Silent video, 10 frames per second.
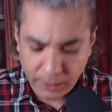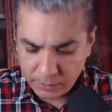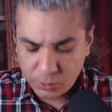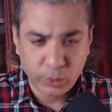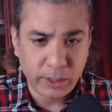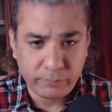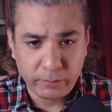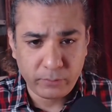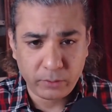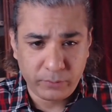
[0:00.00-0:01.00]
And today
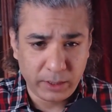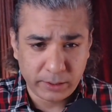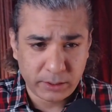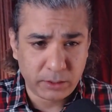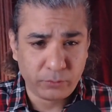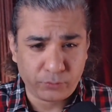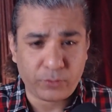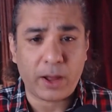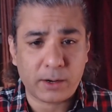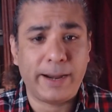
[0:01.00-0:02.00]
we receive
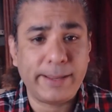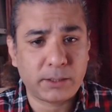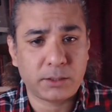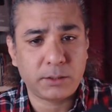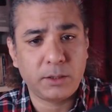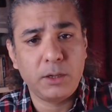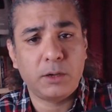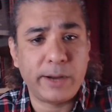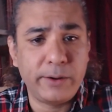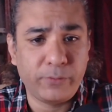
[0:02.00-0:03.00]
far less
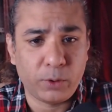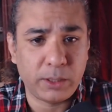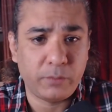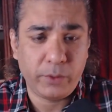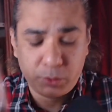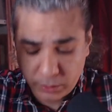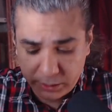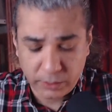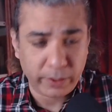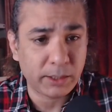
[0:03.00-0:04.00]
rainfall than we used to
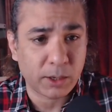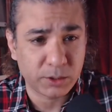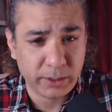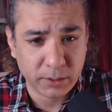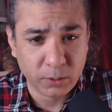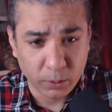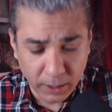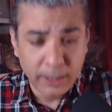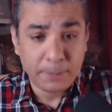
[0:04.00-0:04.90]
receive 8,000 years ago.